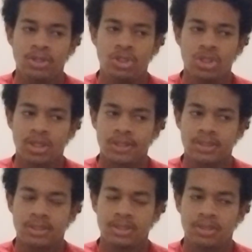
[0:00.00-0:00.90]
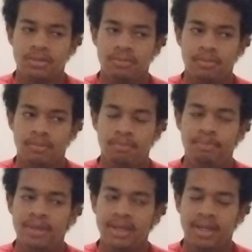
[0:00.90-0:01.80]
just
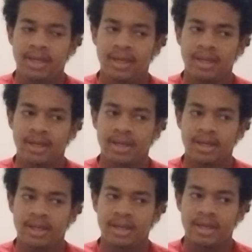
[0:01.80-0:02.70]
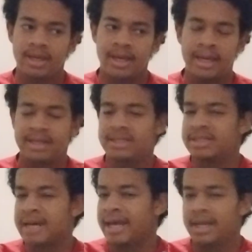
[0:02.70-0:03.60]
being
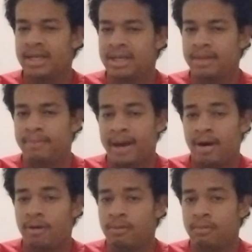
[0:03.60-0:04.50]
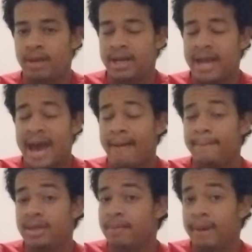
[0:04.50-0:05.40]
excited about and
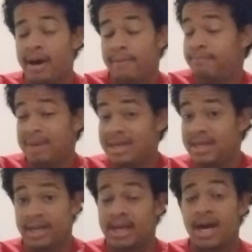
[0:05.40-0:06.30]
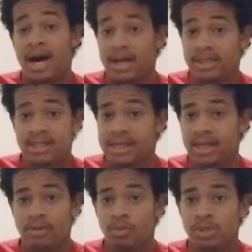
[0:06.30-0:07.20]
happy about making
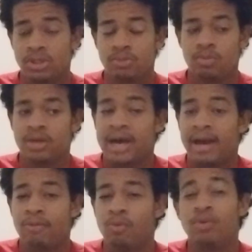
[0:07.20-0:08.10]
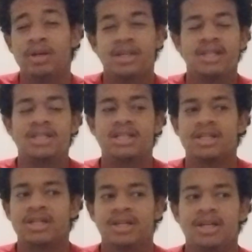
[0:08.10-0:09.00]
content, which is what I wanted
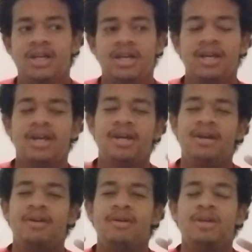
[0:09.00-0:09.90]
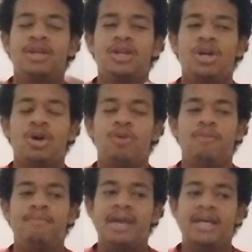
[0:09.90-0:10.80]
to,
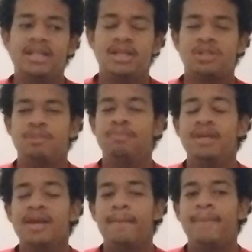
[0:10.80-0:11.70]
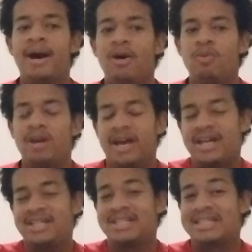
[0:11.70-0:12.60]
make this be about when
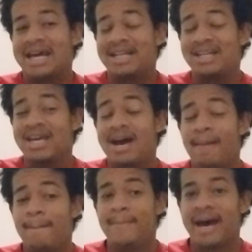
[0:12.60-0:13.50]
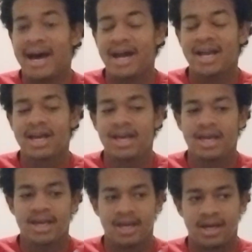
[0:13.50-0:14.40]
I decided to come back.
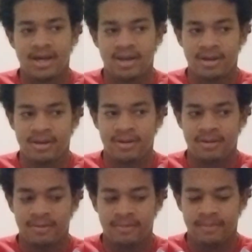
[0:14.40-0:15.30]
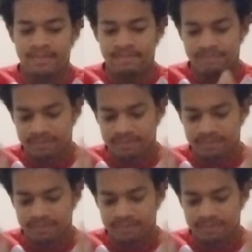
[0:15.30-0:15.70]
Um,